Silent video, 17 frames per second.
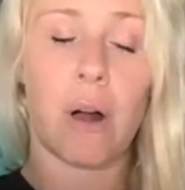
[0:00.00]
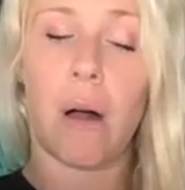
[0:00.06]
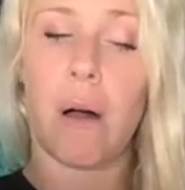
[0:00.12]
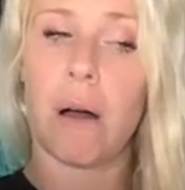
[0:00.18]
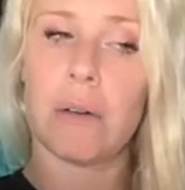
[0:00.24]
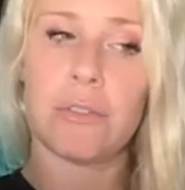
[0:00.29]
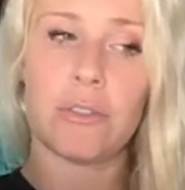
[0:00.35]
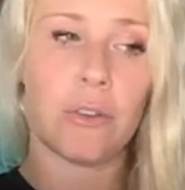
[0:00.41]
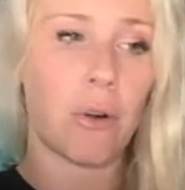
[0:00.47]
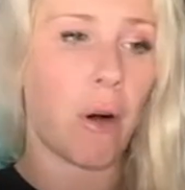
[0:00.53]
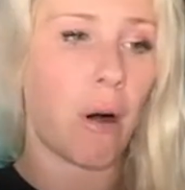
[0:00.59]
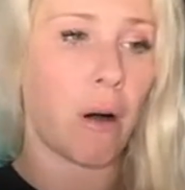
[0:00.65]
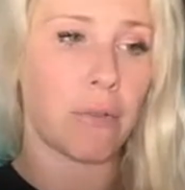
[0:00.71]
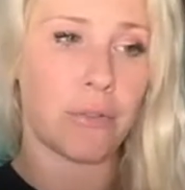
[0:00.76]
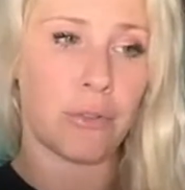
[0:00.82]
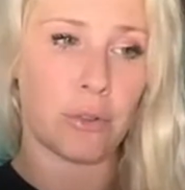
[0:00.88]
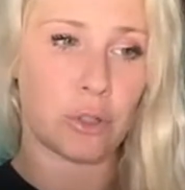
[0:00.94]
awful,
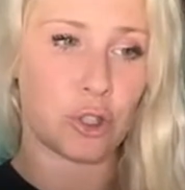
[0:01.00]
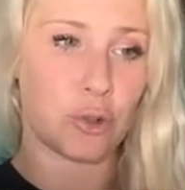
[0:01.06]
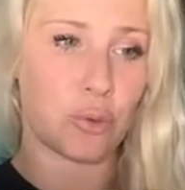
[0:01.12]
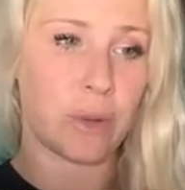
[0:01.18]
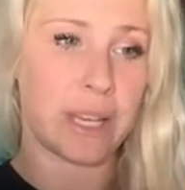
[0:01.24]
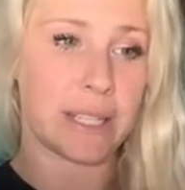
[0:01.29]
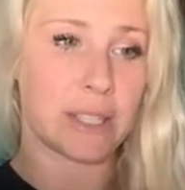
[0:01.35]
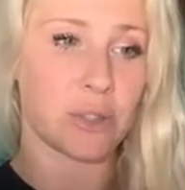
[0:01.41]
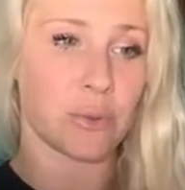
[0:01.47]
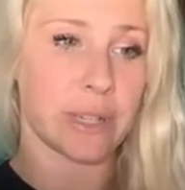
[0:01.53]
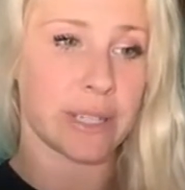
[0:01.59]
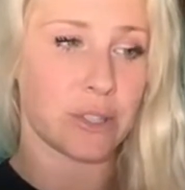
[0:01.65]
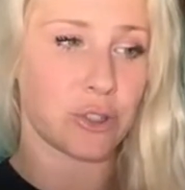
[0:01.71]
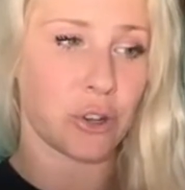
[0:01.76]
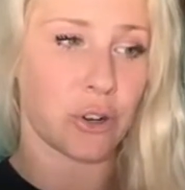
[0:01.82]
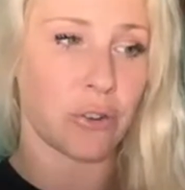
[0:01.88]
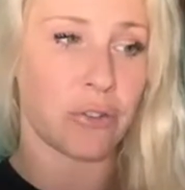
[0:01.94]
awful tweets
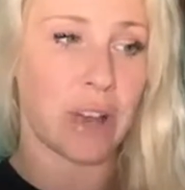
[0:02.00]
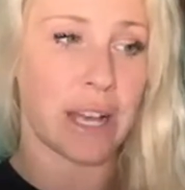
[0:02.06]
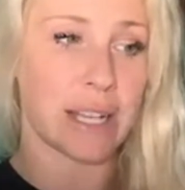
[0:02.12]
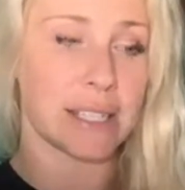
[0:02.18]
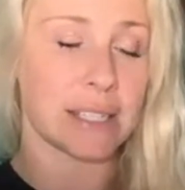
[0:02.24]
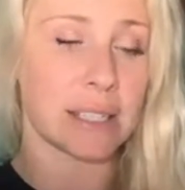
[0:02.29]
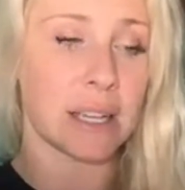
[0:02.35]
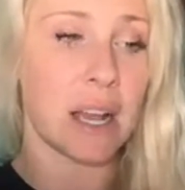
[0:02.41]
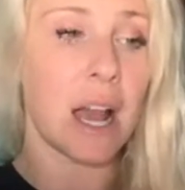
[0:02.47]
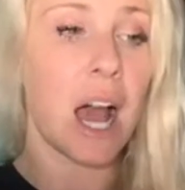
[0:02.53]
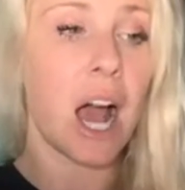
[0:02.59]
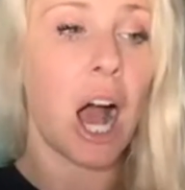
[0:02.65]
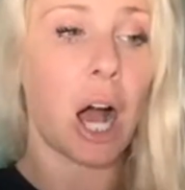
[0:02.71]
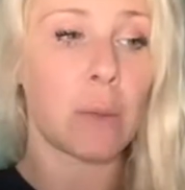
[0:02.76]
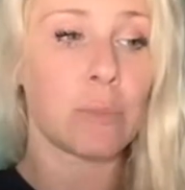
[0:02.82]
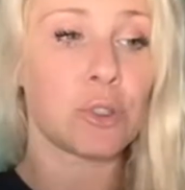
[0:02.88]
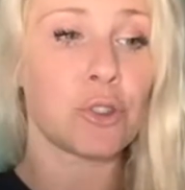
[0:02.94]
resurfaced.
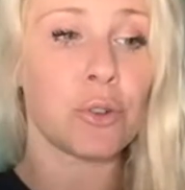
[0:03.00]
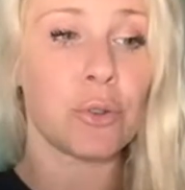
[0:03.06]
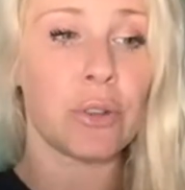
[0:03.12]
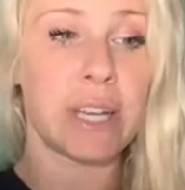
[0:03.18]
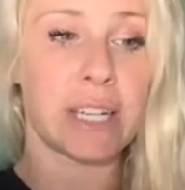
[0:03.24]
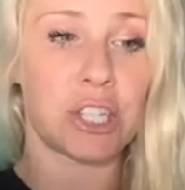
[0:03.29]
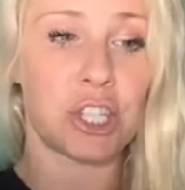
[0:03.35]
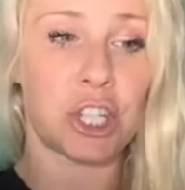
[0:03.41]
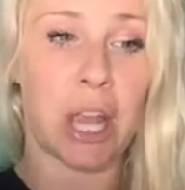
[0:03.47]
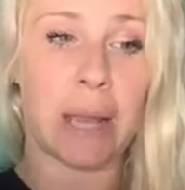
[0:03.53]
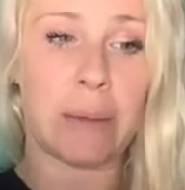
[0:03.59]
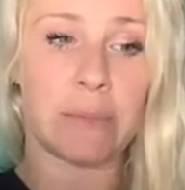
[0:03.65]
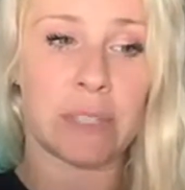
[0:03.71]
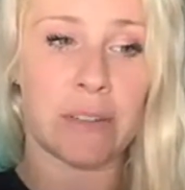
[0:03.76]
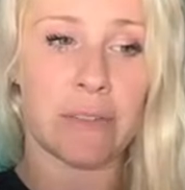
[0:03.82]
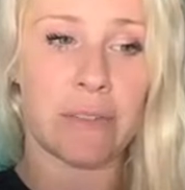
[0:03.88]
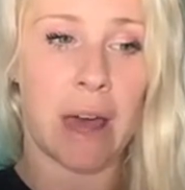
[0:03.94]
I'm truly ashamed
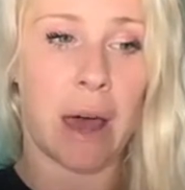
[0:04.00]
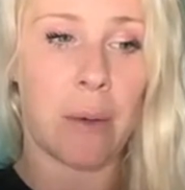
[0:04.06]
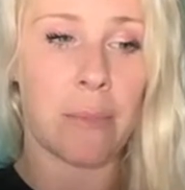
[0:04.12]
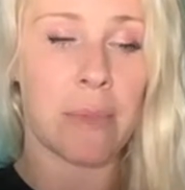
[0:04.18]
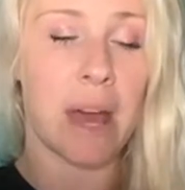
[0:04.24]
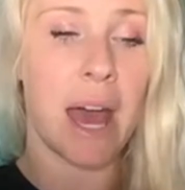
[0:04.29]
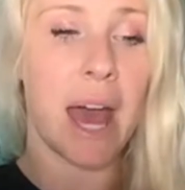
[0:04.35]
of them.